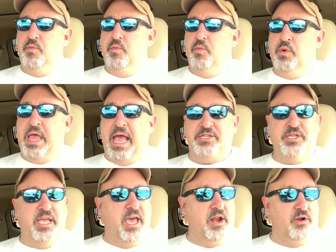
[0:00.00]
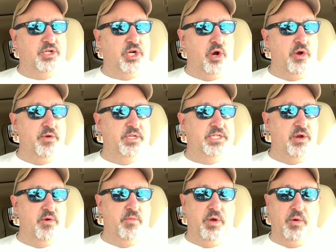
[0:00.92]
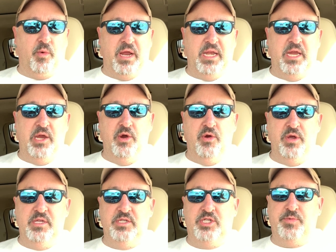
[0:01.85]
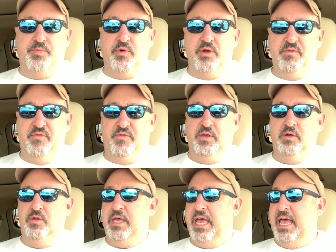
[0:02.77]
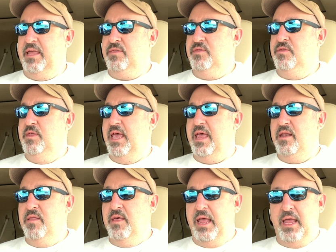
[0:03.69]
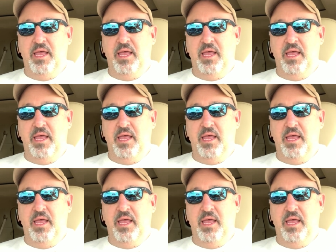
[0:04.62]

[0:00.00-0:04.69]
We actually had our chartering ceremony right here in Springfield at then the